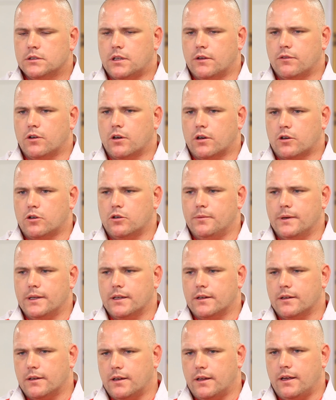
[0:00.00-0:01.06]
they've got to come
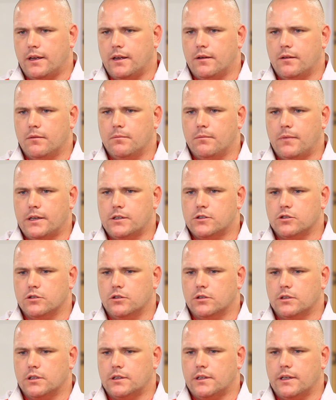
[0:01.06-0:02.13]
in and make
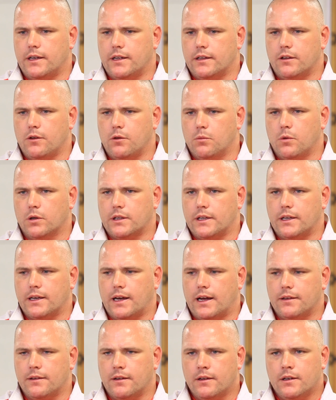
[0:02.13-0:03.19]
sure that they're doing what they
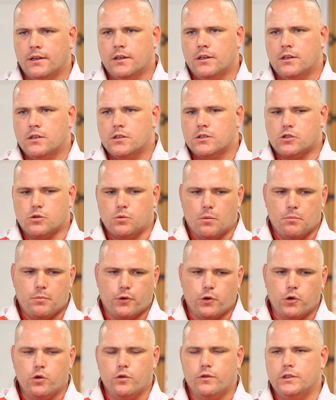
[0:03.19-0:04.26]
can to
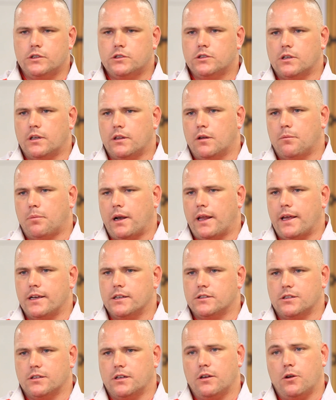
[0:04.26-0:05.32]
improve us, and the
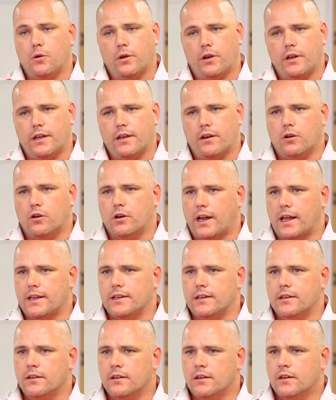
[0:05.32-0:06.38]
players who are here
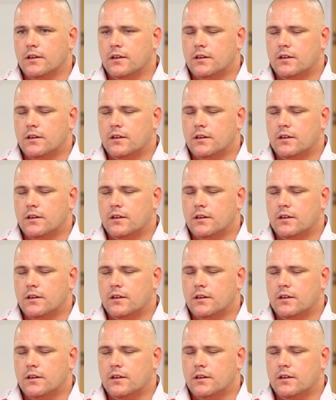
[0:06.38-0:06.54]
already